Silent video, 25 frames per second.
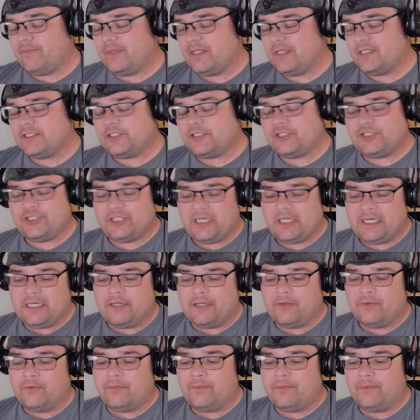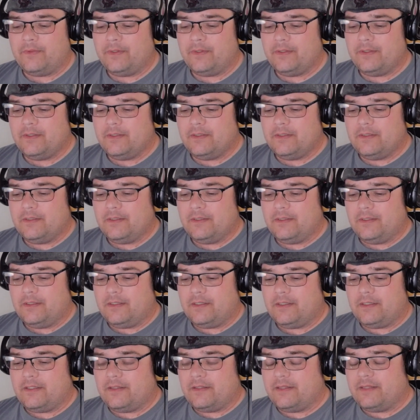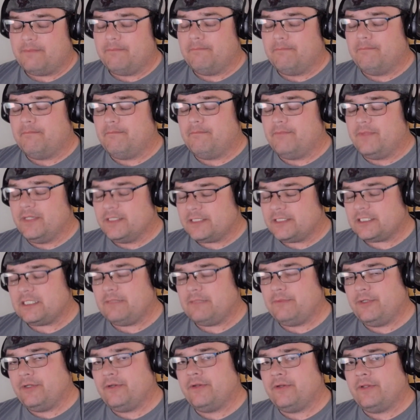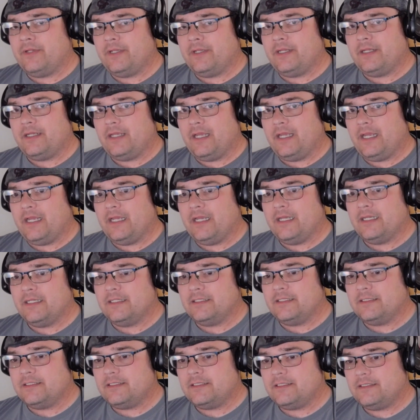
channel and this community and